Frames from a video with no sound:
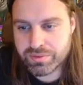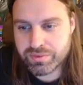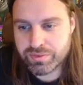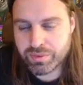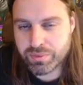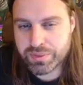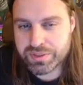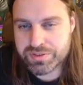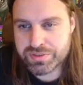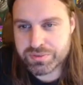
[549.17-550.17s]
so
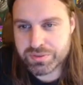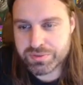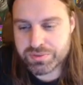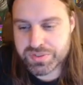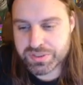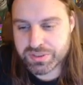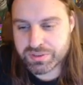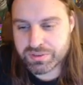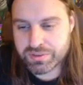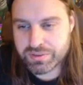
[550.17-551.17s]
into
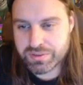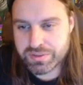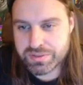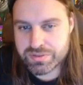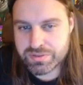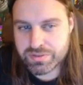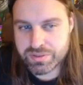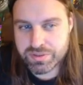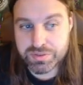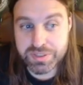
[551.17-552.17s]
using these
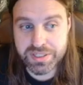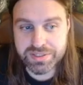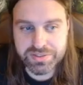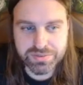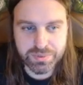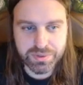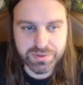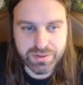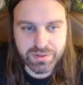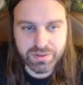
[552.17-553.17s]
doodads
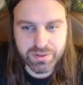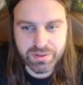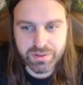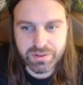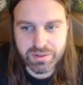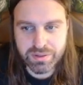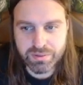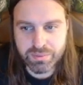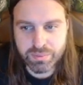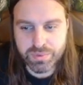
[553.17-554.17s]
with
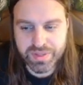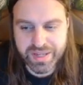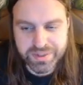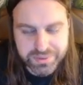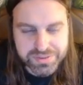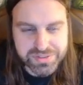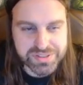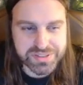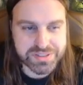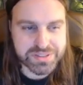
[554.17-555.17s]

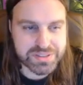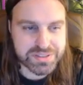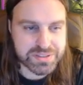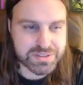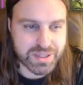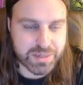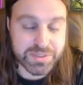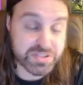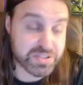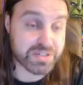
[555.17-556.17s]
accuracy. I'm
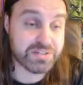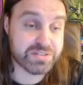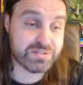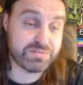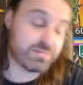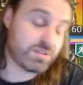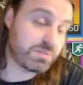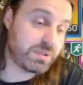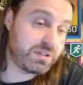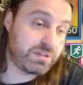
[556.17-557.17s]
not saying it's
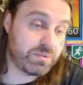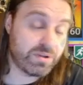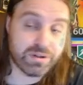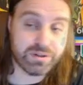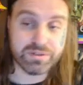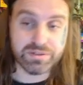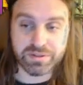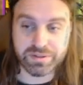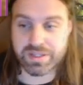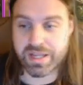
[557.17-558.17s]
completely wrong.
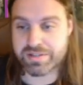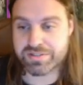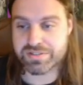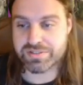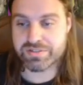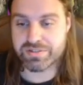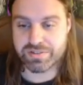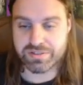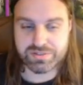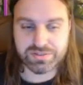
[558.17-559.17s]
It has
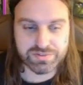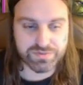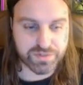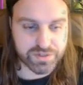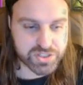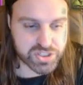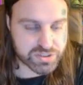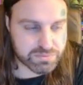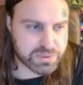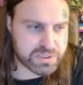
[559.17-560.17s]
its
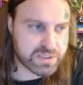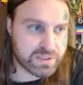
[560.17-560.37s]
function, but